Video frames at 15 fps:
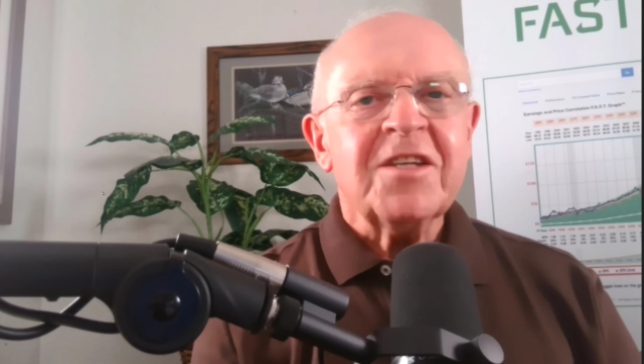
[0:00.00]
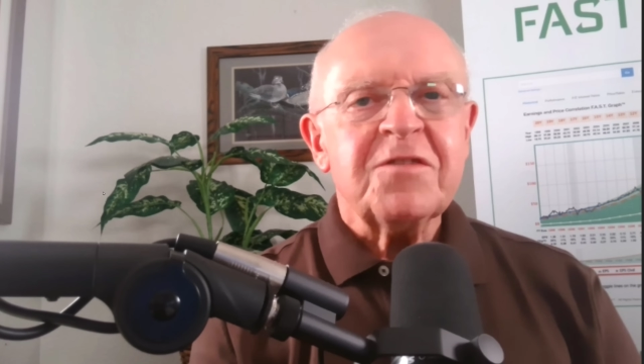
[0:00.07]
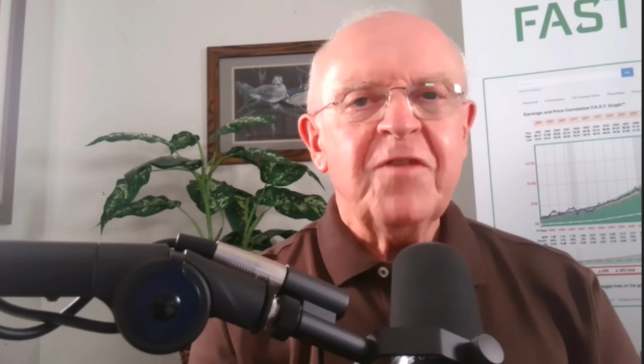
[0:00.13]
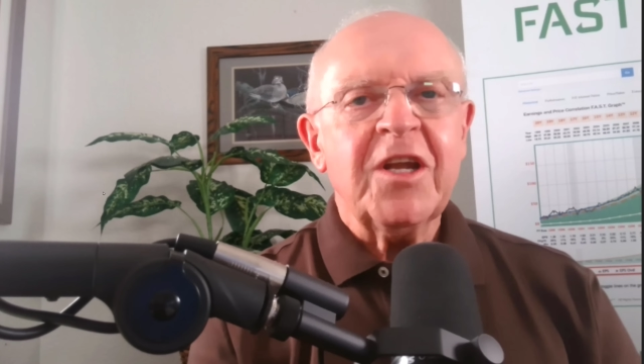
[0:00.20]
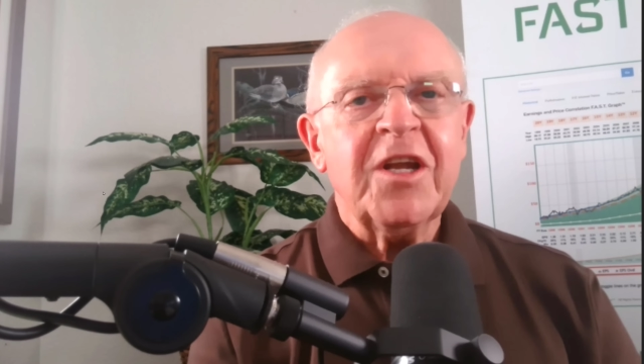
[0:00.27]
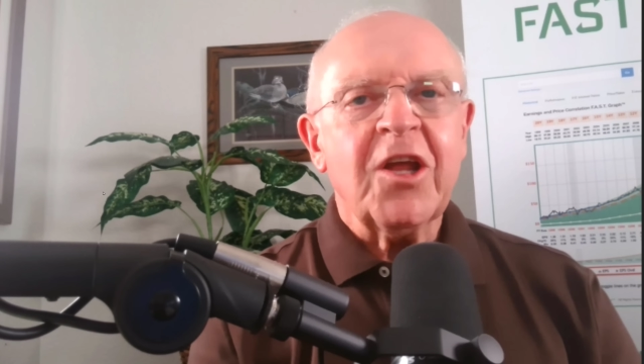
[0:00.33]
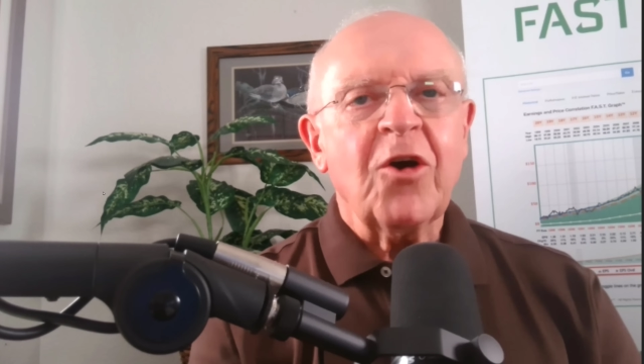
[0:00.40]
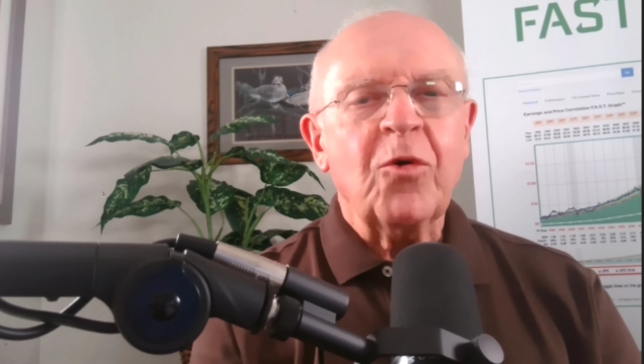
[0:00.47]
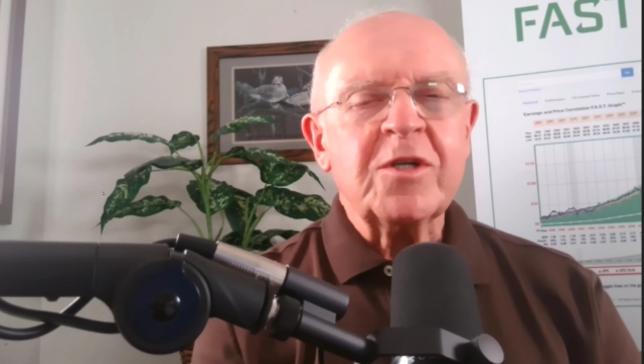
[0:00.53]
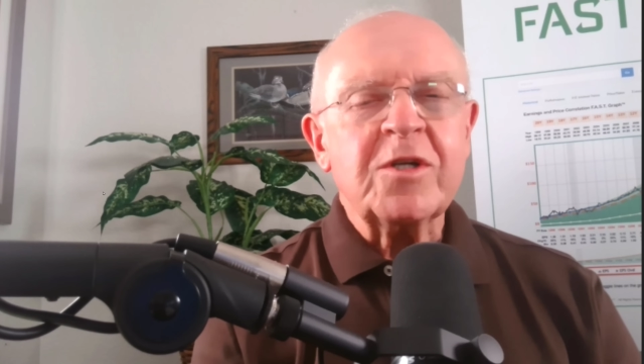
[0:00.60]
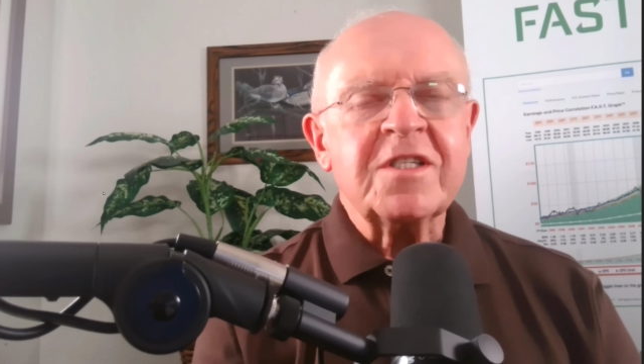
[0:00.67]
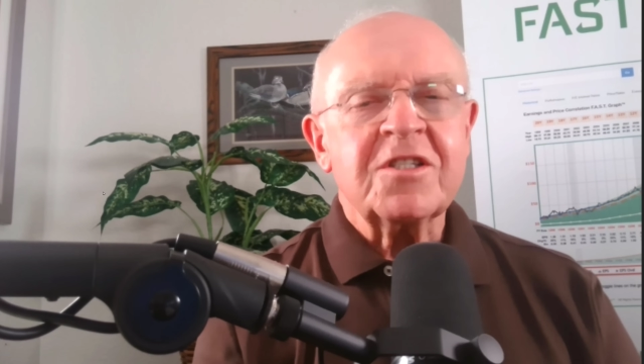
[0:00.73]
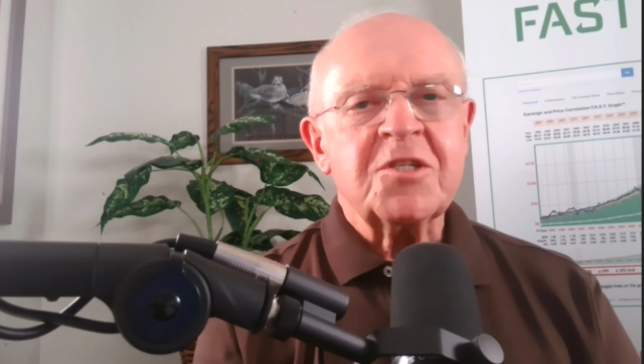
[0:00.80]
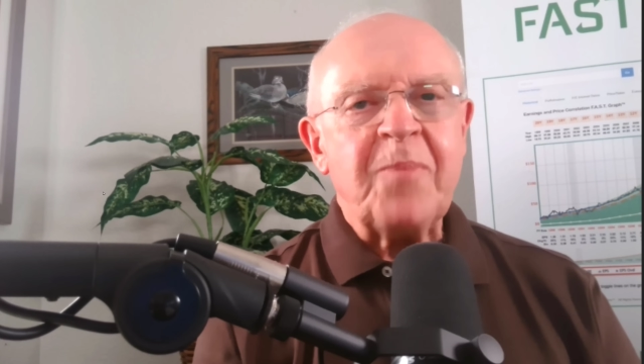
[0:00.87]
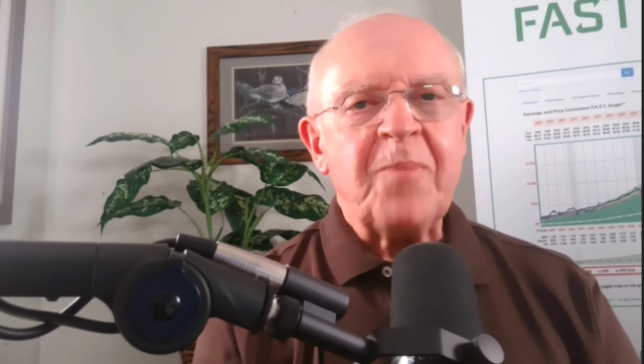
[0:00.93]
This video
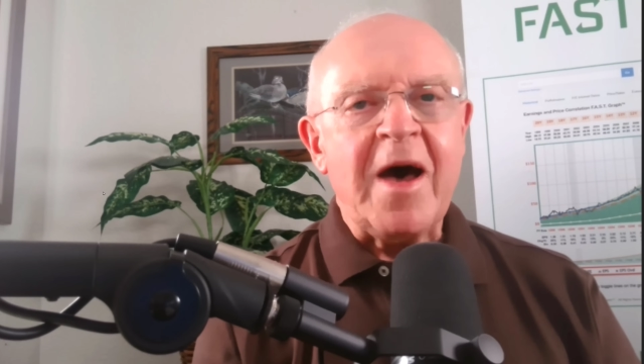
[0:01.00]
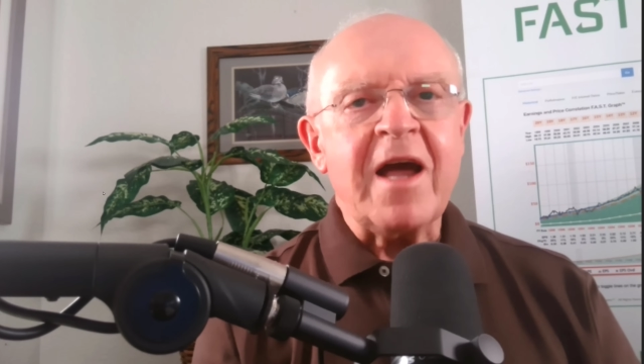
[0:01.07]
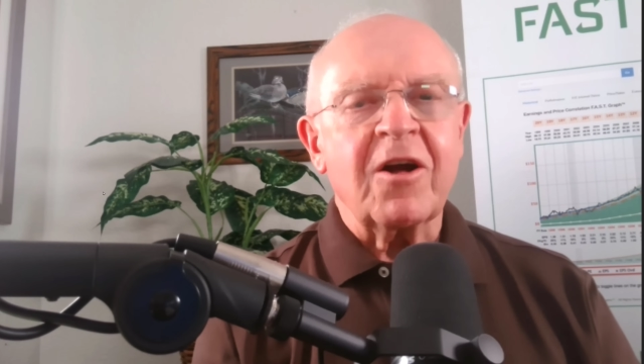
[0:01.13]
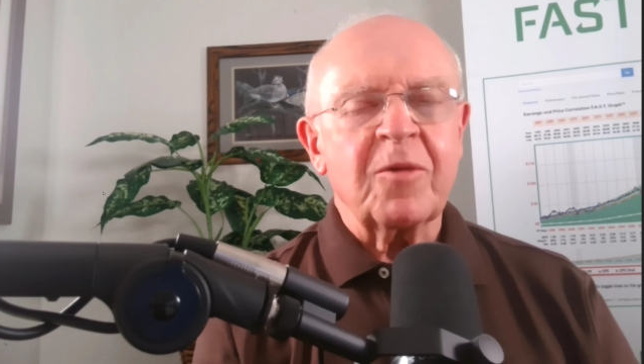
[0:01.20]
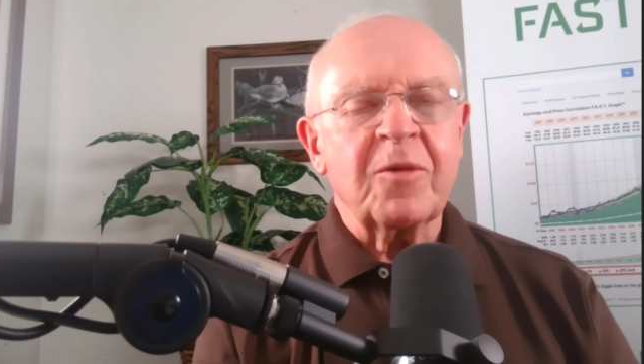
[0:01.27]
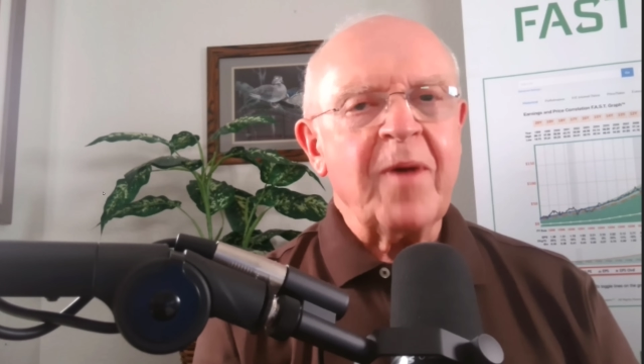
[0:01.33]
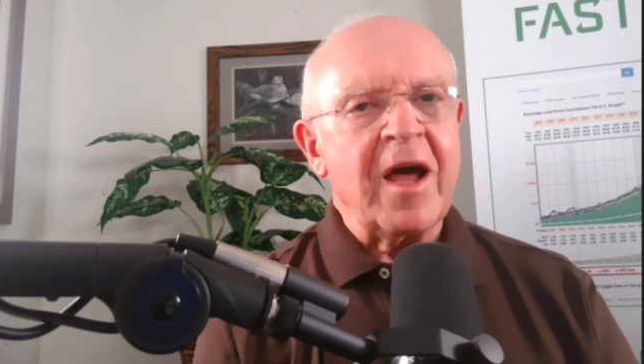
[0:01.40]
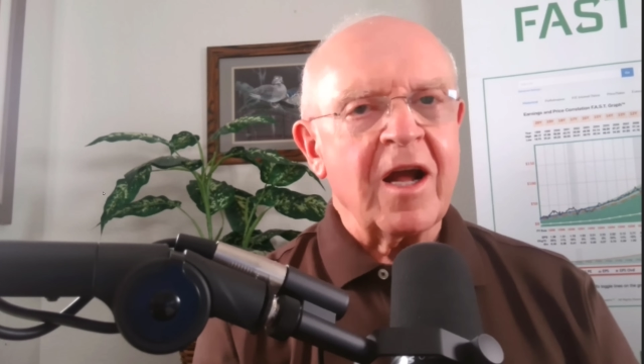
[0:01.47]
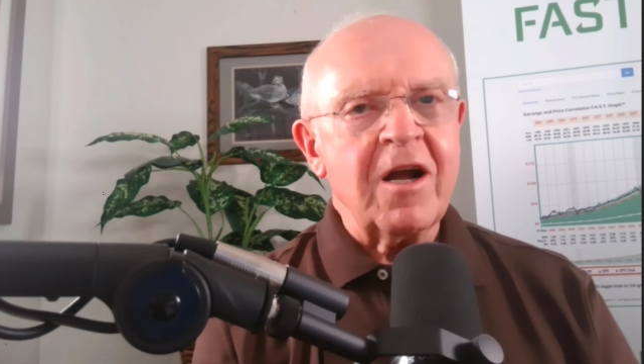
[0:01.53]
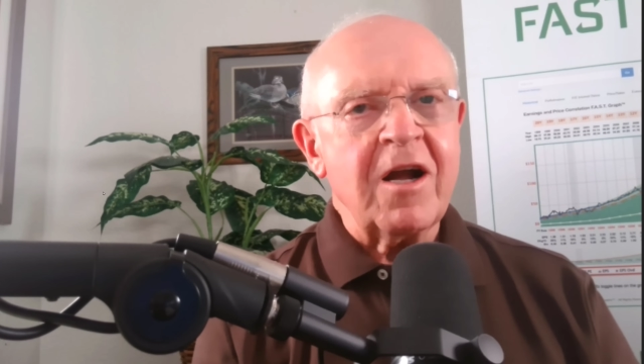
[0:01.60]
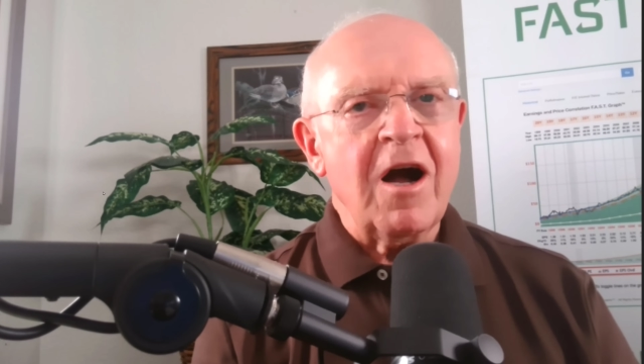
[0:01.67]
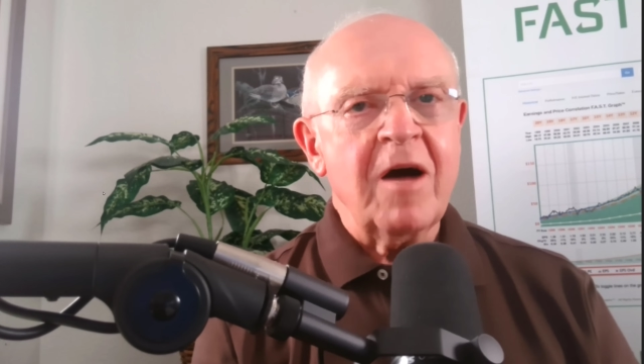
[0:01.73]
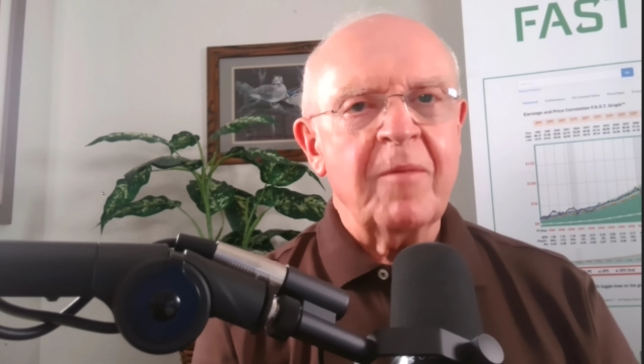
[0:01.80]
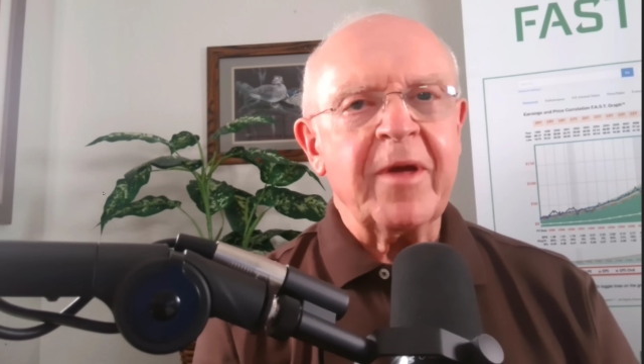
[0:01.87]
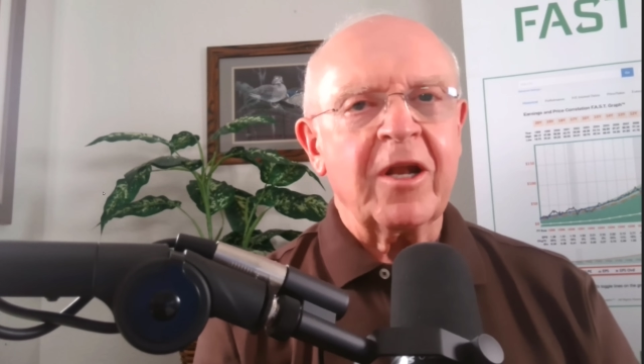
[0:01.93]
was inspired by a
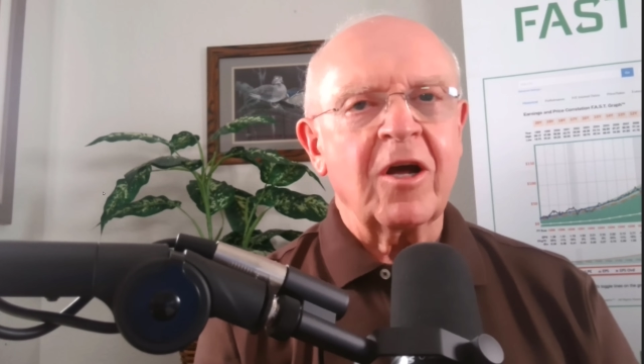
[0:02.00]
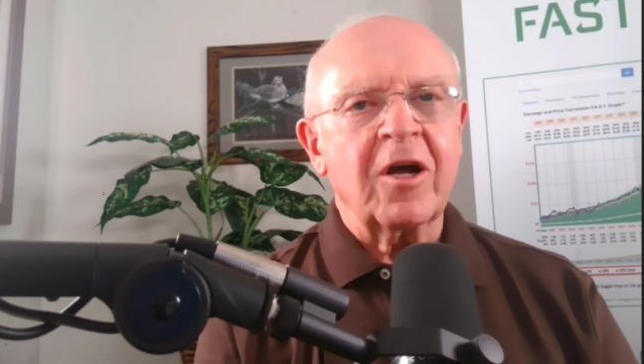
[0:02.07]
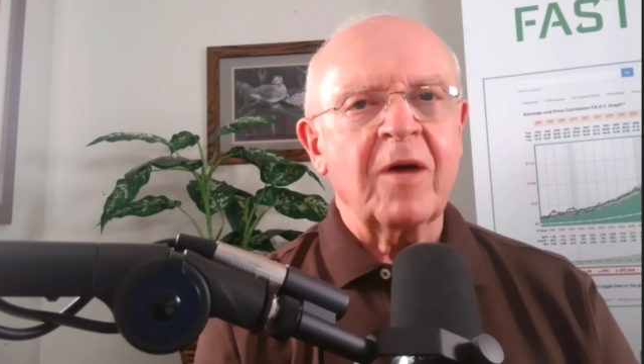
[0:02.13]
comment